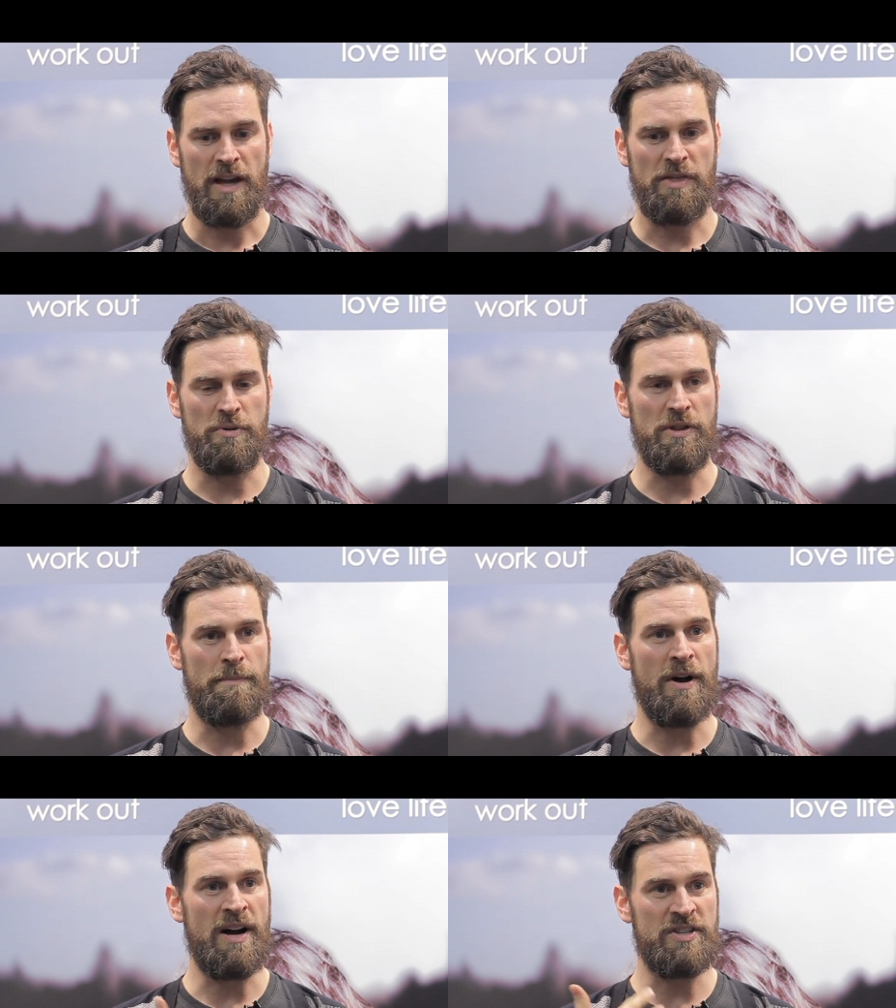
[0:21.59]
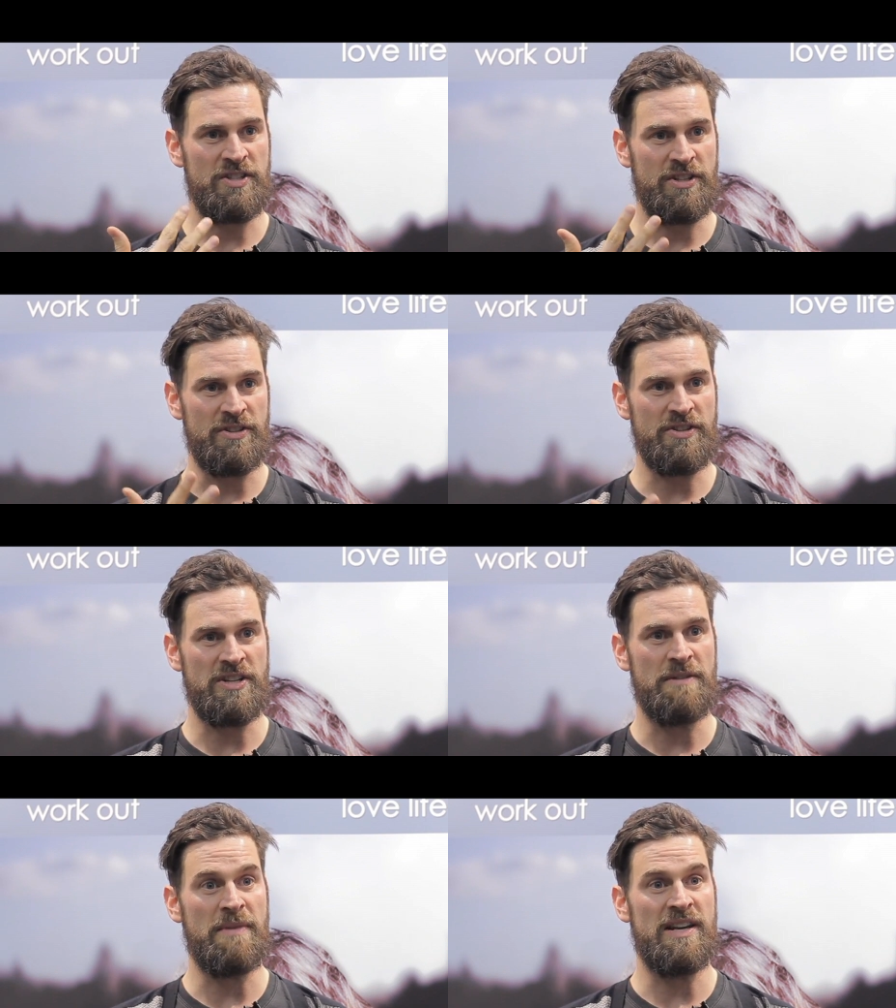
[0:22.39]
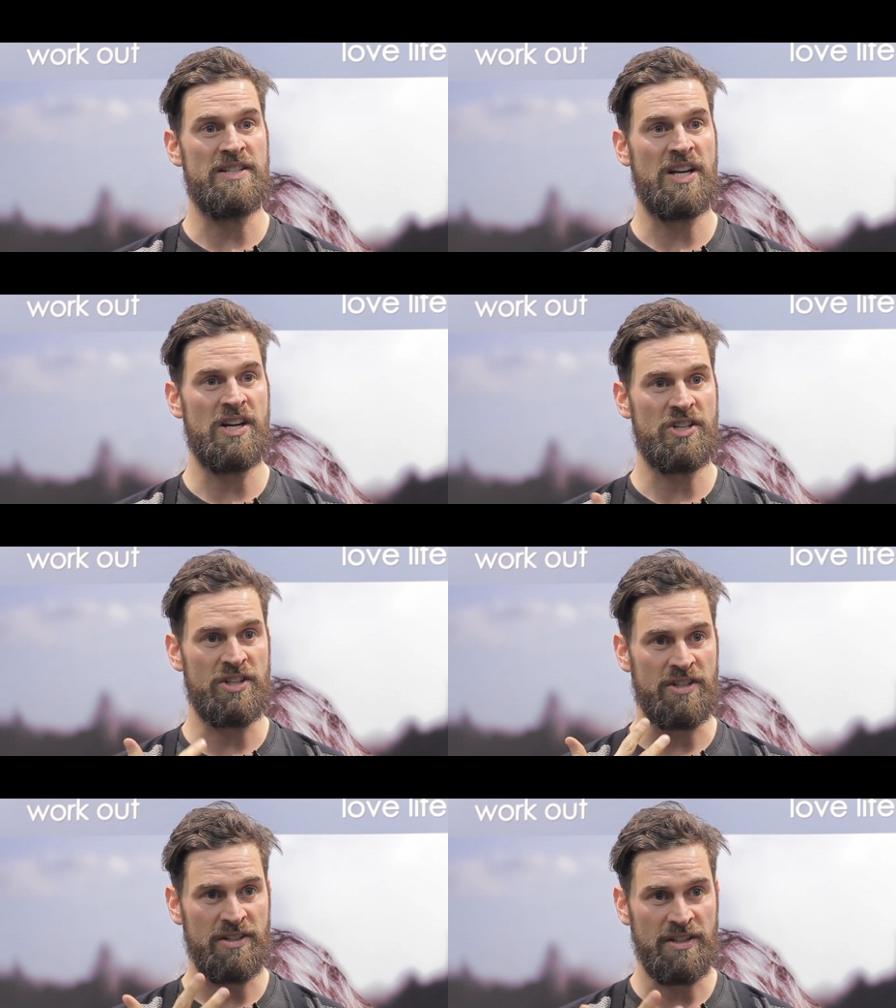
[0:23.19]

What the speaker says: through the postures and meditation,